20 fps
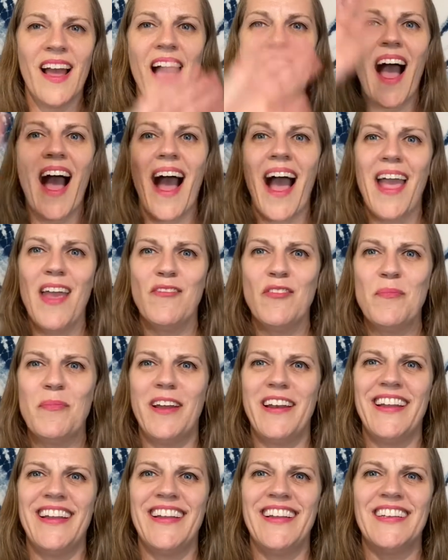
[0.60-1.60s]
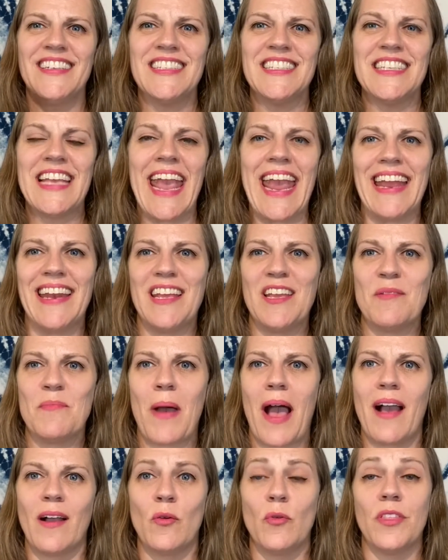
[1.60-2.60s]
Hi everybody, it's Katie
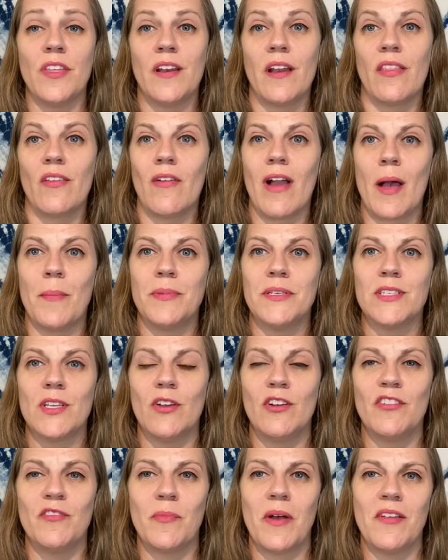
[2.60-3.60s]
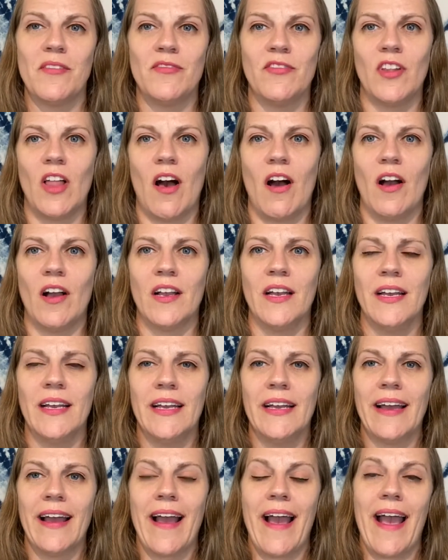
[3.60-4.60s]
back with another episode of my vlog.
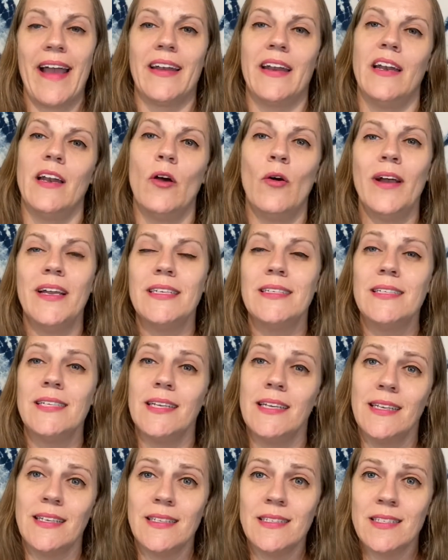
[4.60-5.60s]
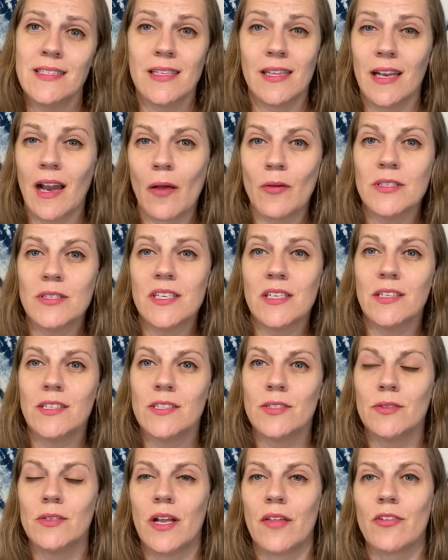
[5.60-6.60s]
And I know I teased that I was going to
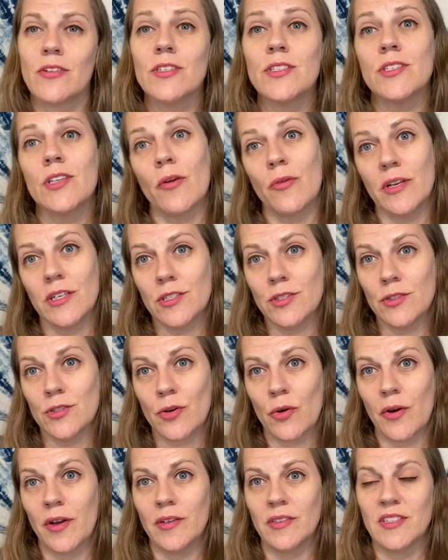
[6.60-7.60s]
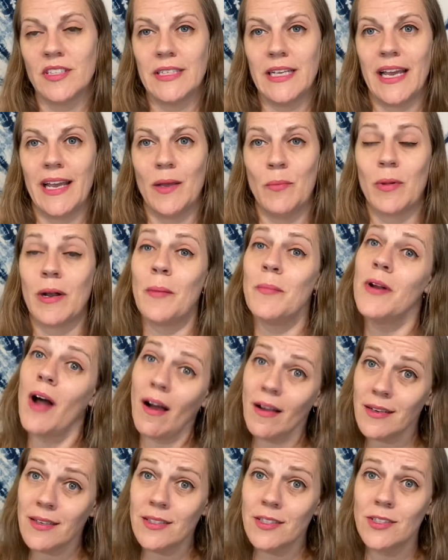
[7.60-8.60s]
do another sewing tutorial today, but I'm
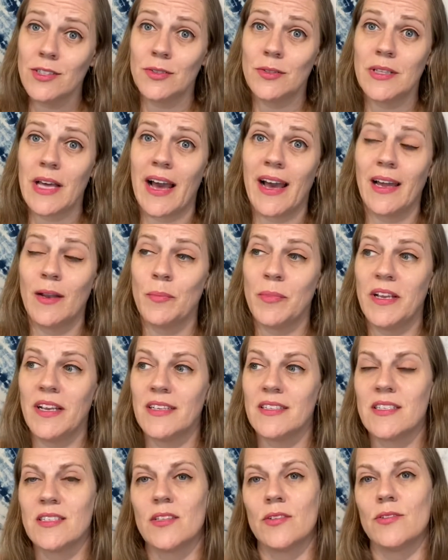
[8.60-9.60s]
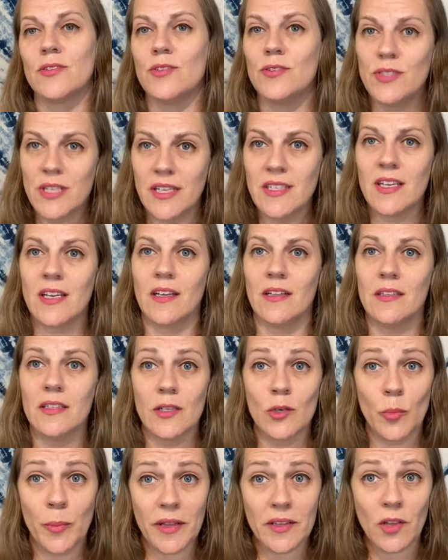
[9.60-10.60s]
not going to do that because those do take a
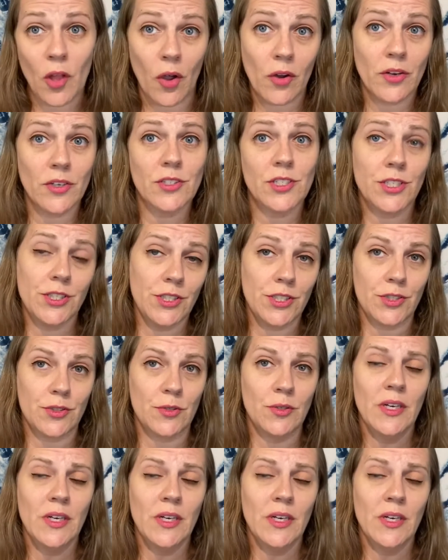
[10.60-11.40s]
little bit longer to do.